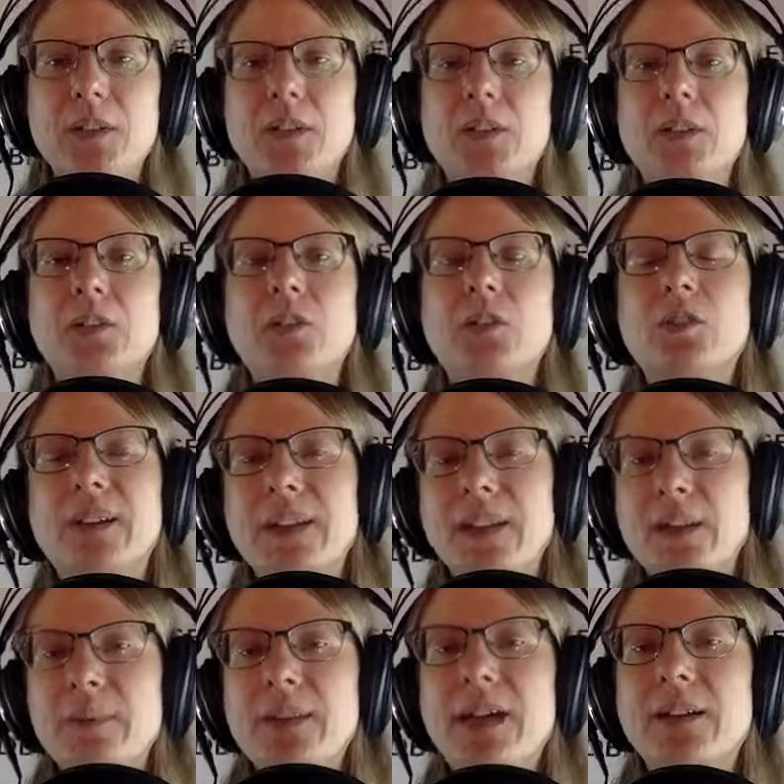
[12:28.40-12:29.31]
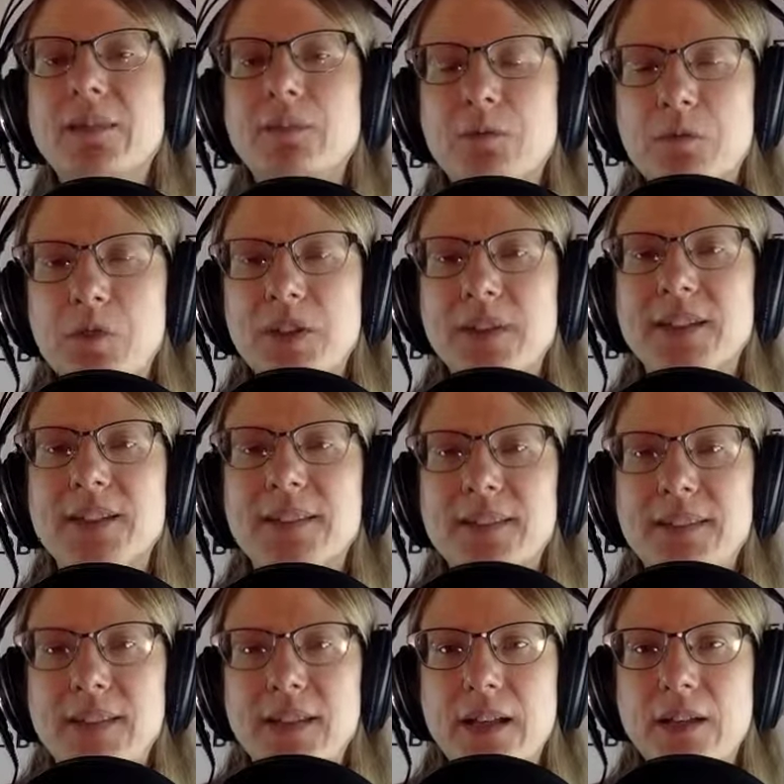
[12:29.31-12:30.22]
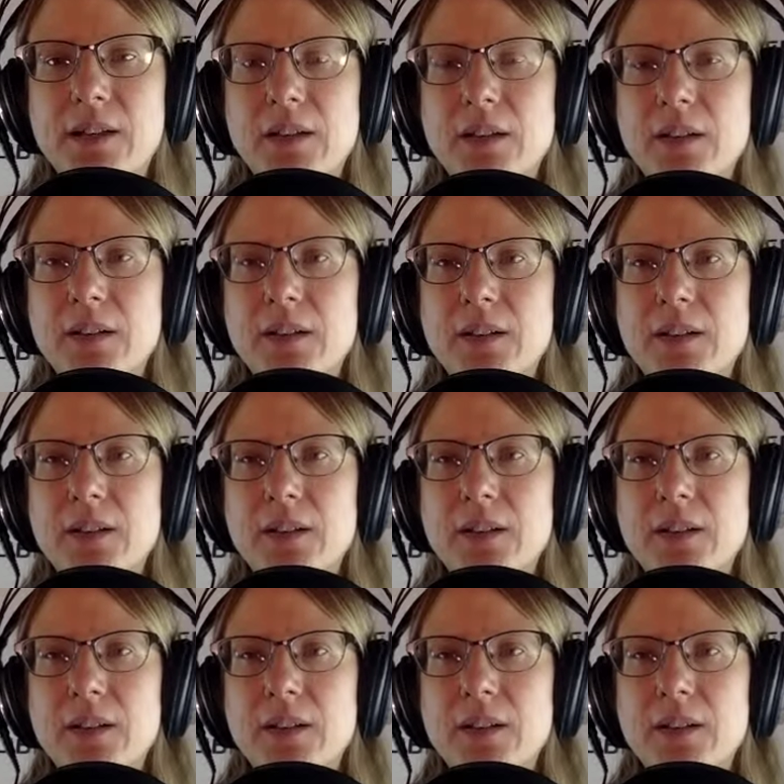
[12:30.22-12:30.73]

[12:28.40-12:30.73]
So keep that front and center.